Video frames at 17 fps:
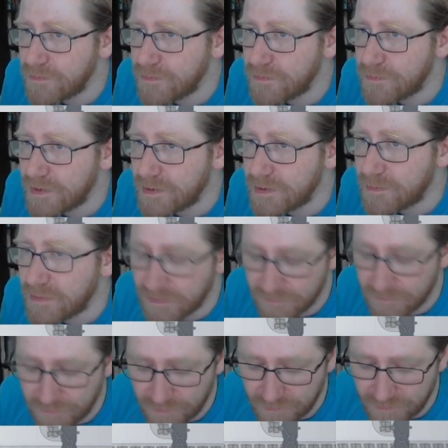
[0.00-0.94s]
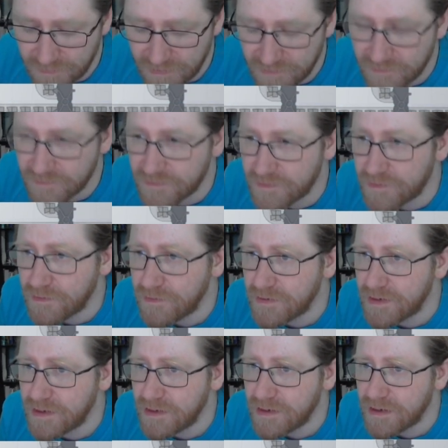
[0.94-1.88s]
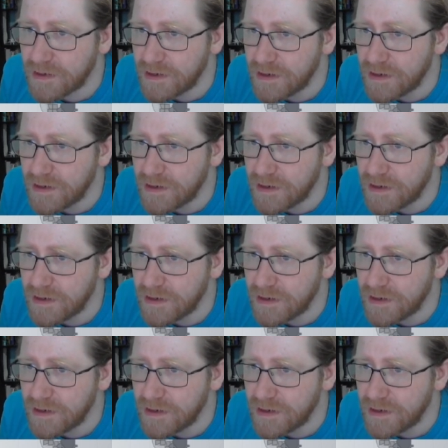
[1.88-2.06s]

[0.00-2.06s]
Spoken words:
with me for that journey.